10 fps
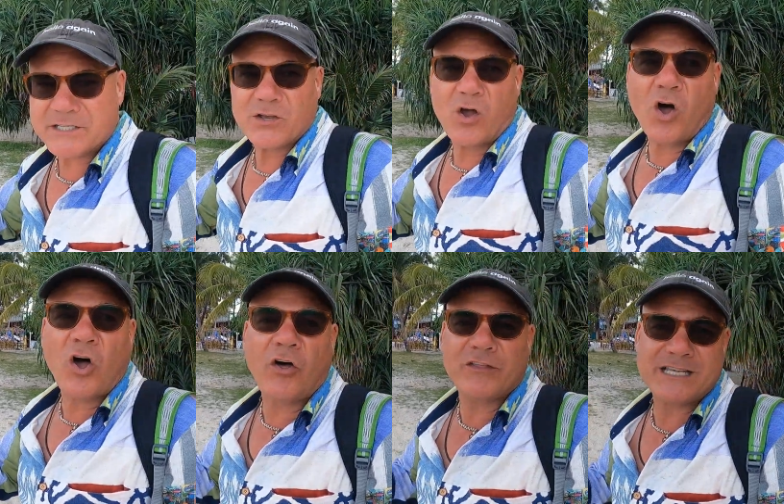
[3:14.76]
this
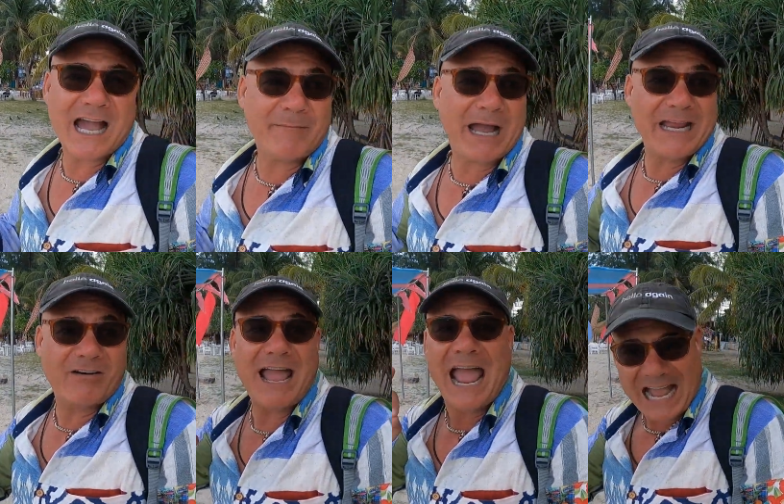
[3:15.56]
all the time. I
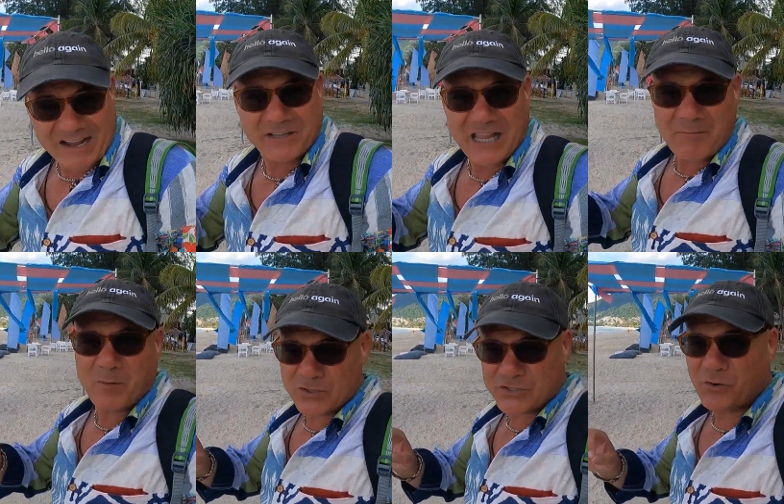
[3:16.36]
hear a heck of a lot
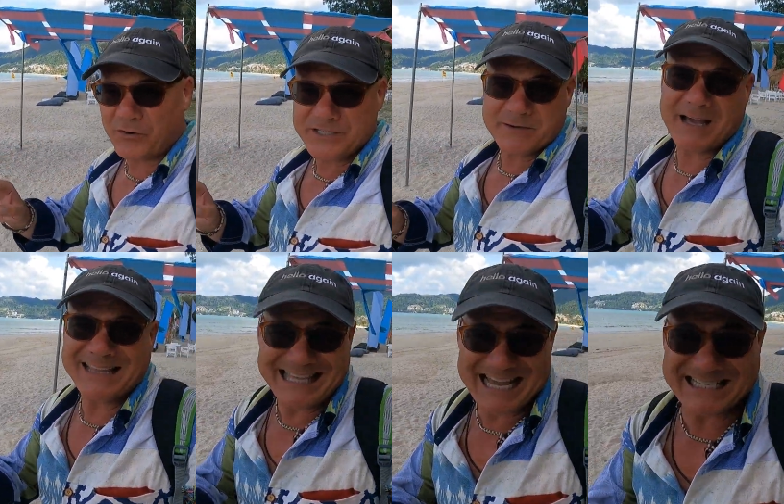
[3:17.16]
more stories
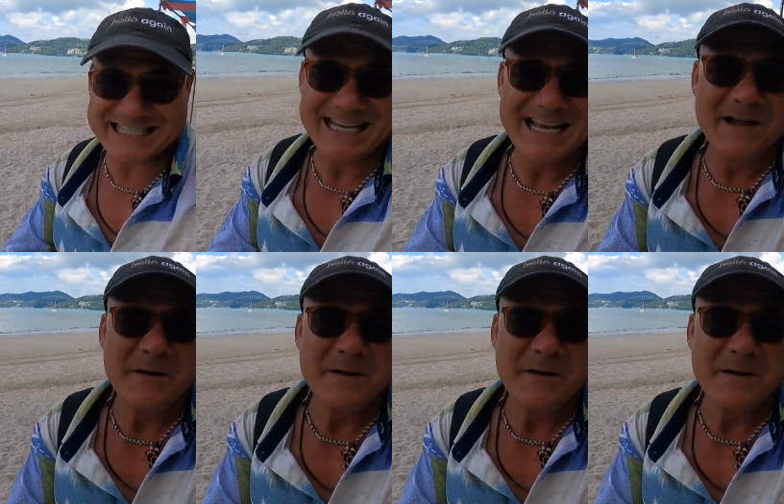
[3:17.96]
about this